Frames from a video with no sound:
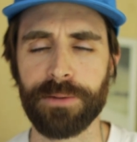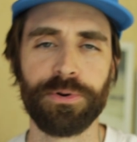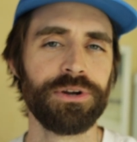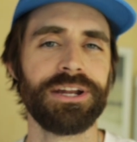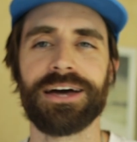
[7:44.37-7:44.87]
I
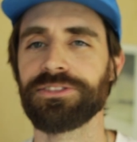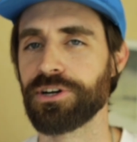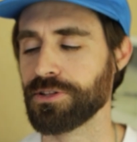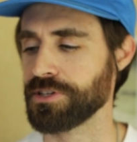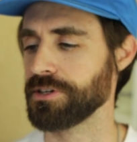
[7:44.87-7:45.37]
put it out there
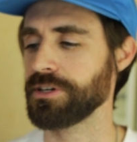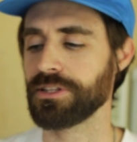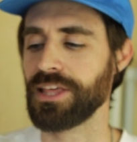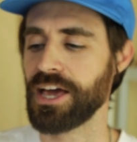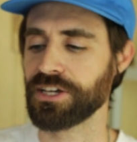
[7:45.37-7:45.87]
on the
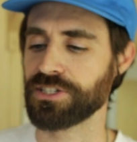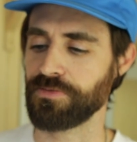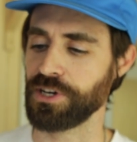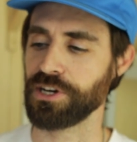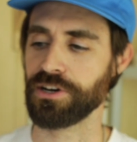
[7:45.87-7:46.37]
X
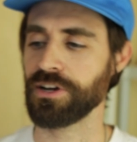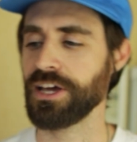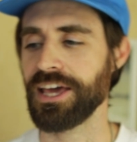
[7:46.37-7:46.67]
Sphere,